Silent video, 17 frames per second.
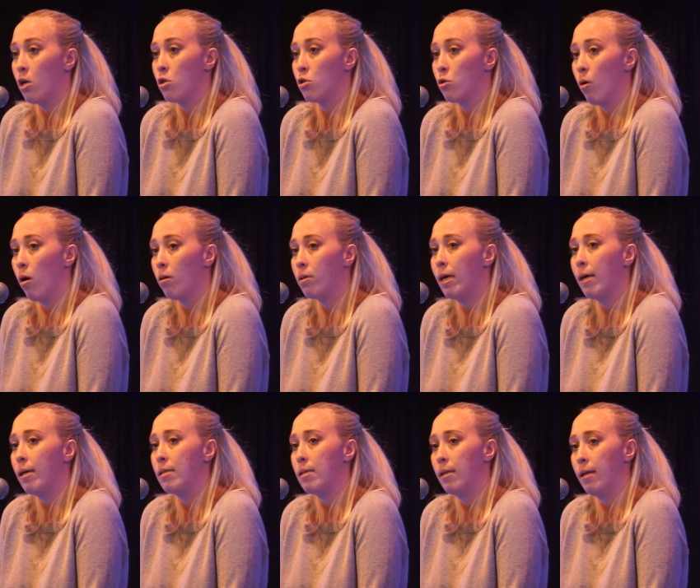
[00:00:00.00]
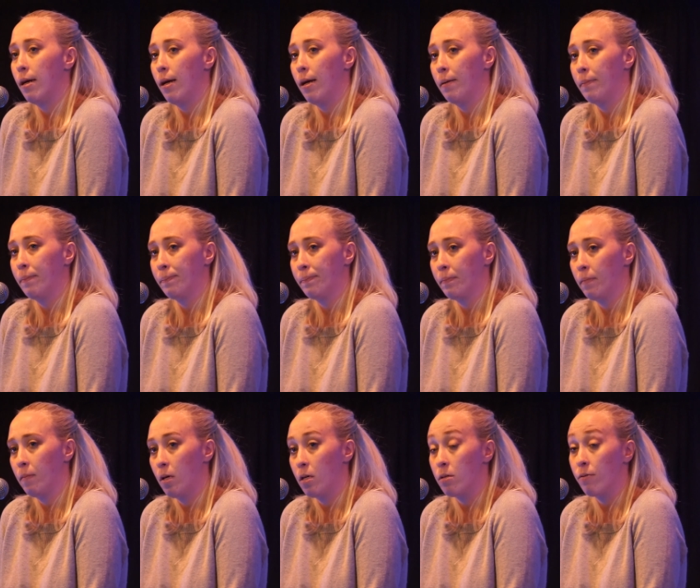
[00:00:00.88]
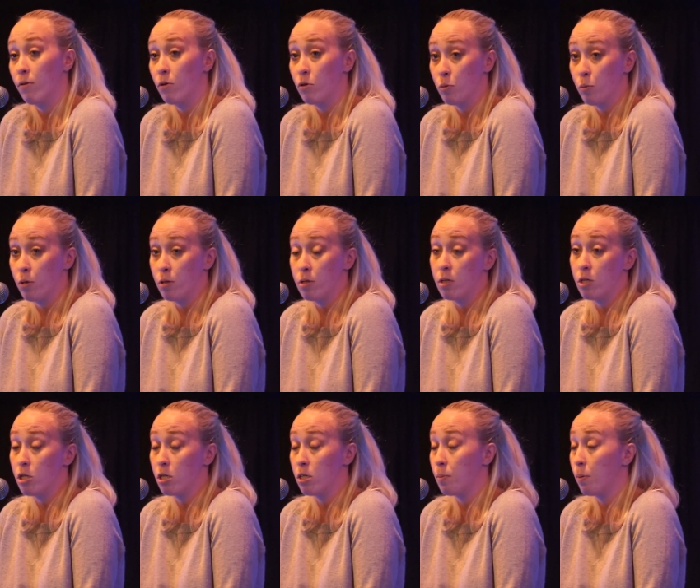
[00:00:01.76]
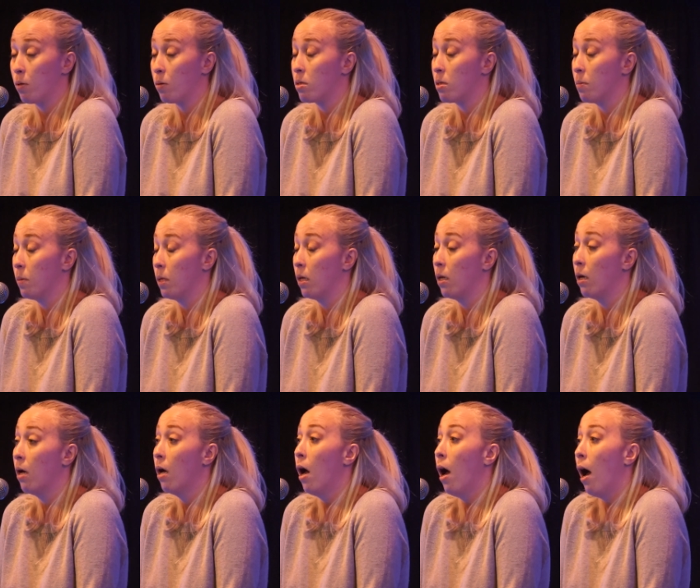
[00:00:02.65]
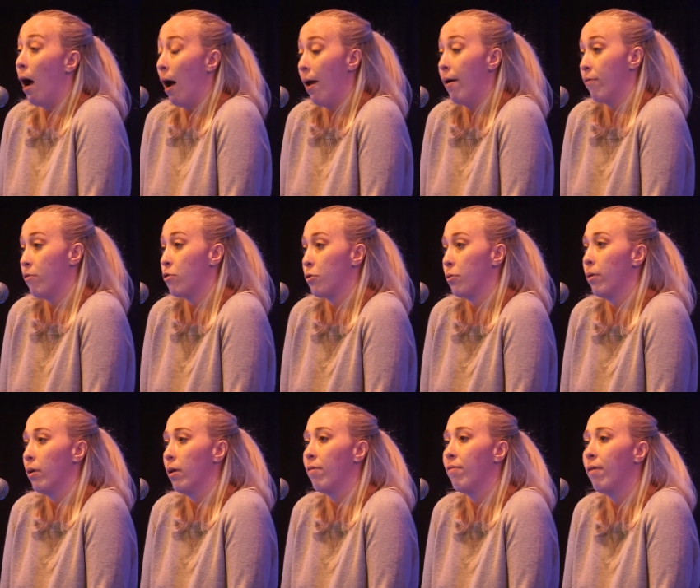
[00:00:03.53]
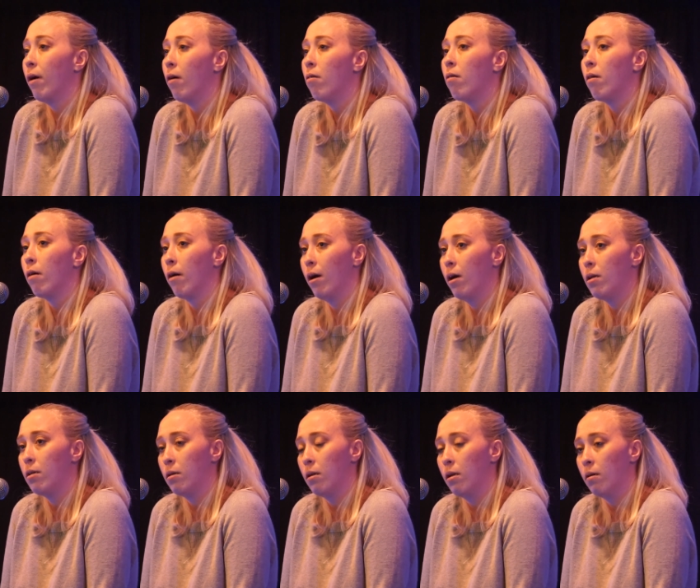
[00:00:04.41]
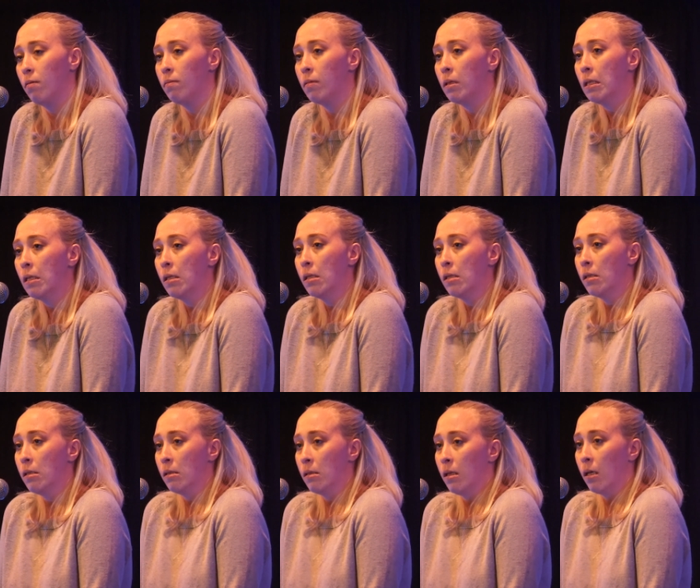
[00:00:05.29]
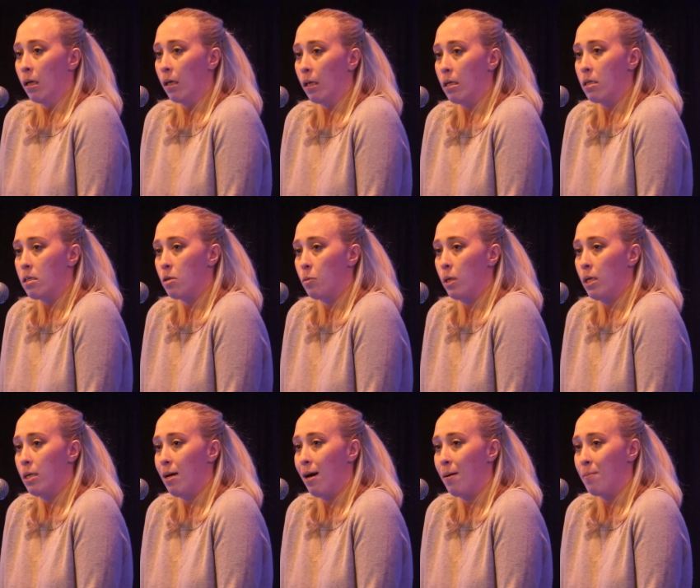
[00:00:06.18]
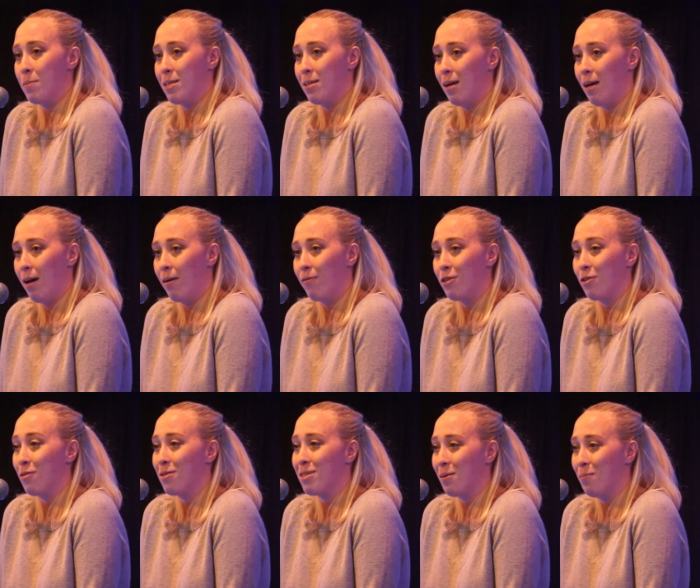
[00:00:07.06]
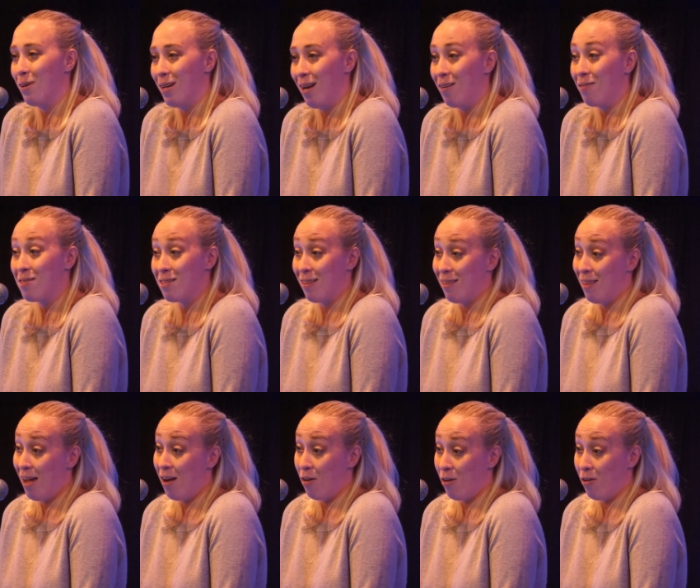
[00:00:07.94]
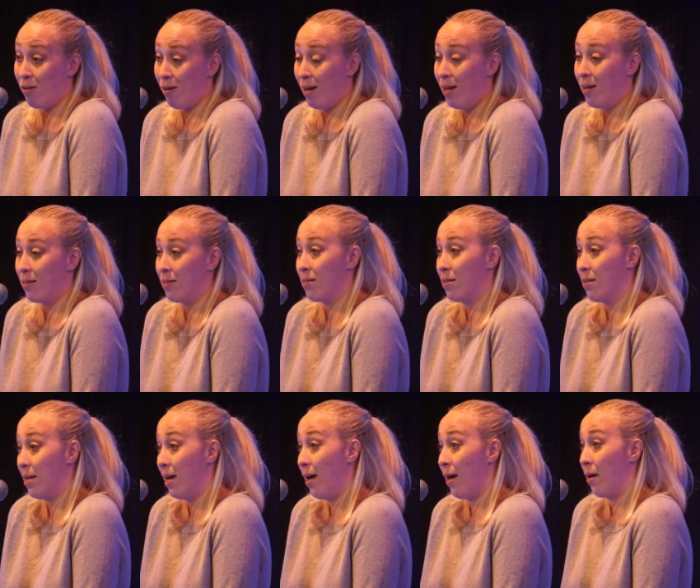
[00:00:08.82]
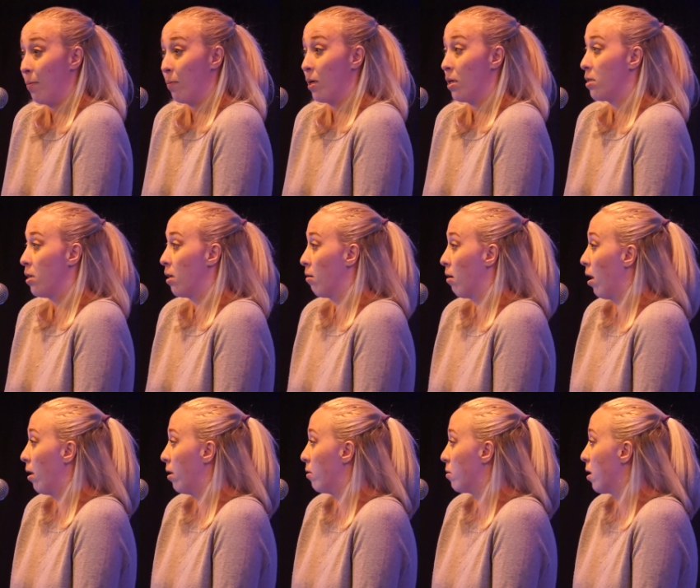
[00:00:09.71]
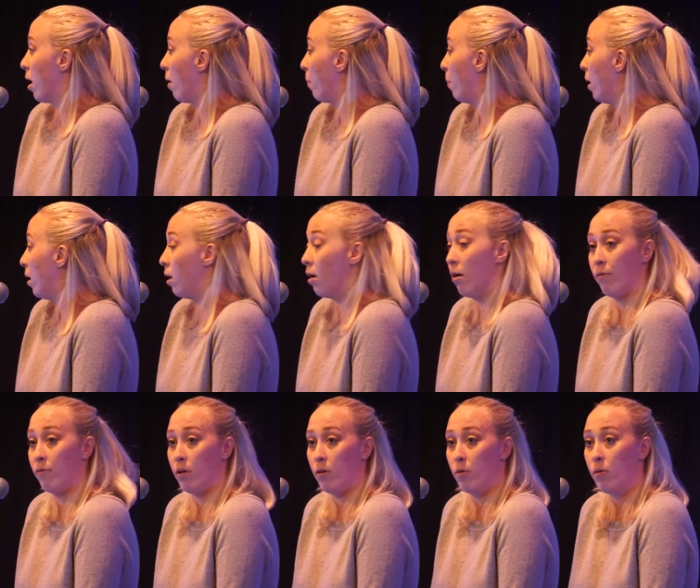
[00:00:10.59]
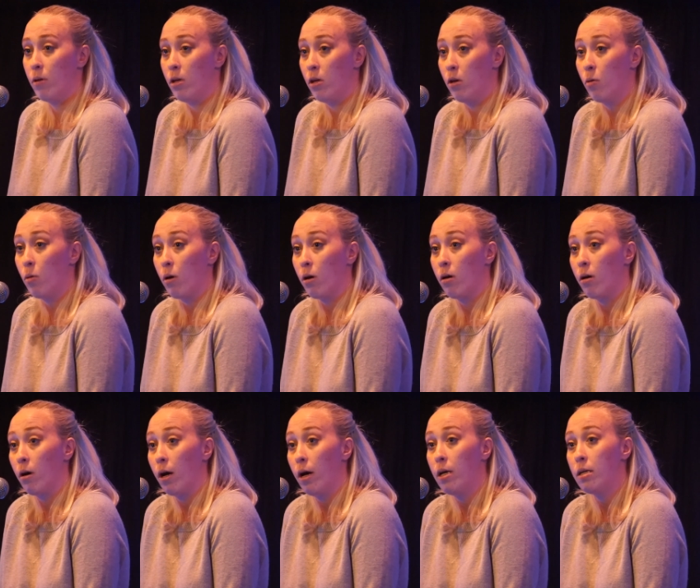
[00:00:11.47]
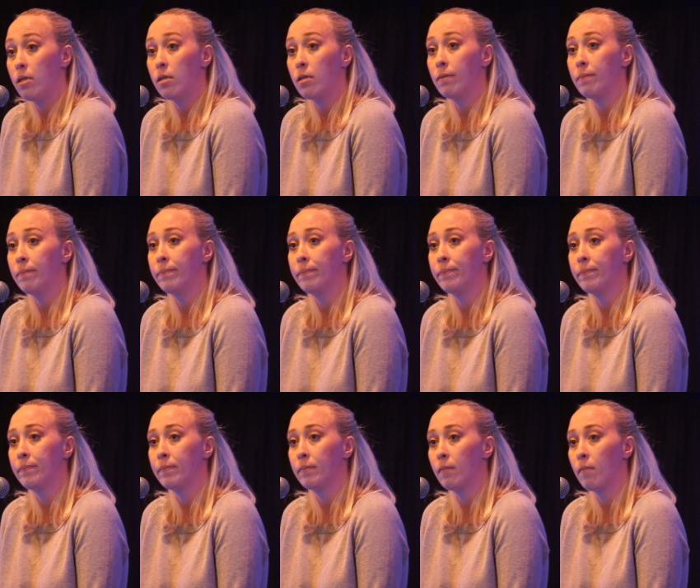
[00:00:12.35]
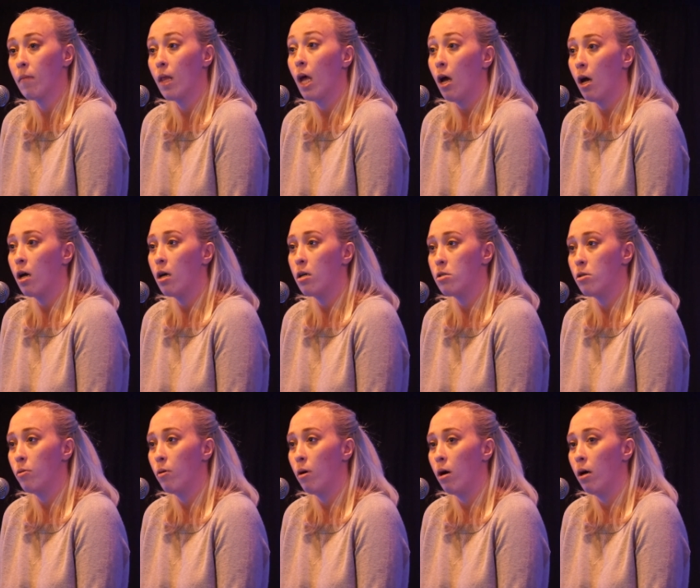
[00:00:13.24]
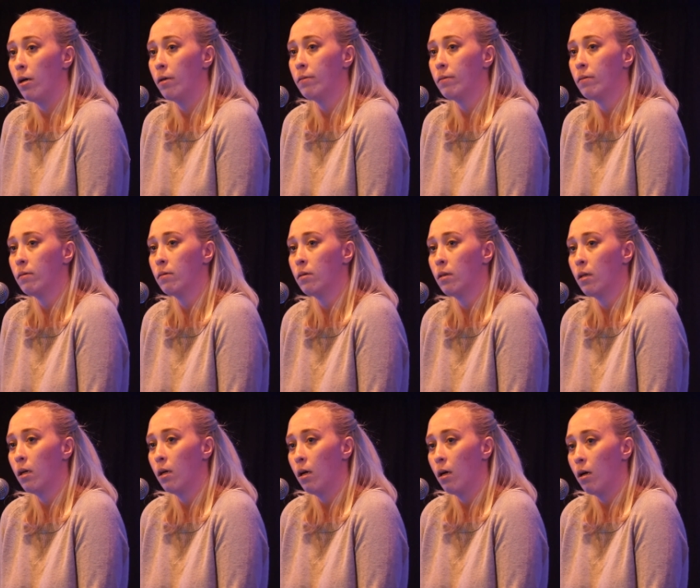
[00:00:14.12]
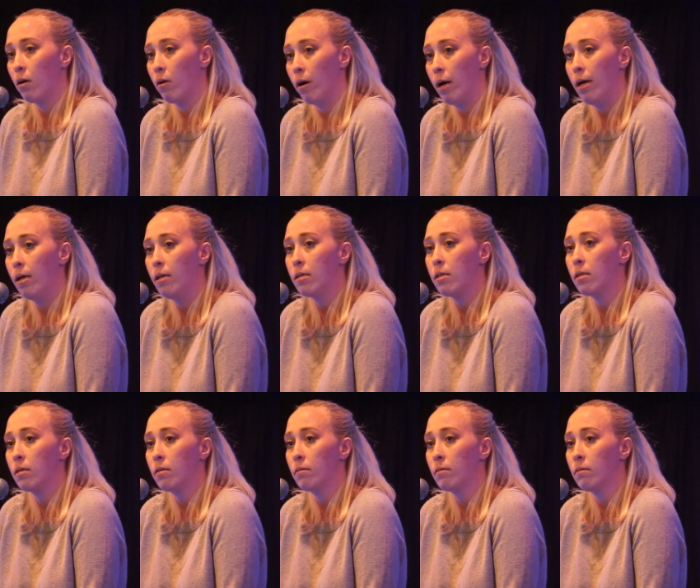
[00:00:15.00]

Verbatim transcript: So all day today, because of those words that she spoke to me, I have truly felt great. And at least 20 times today, I've told someone else that they are great. And today, I'm going to tell God knows how many of you that you are great, because you are great.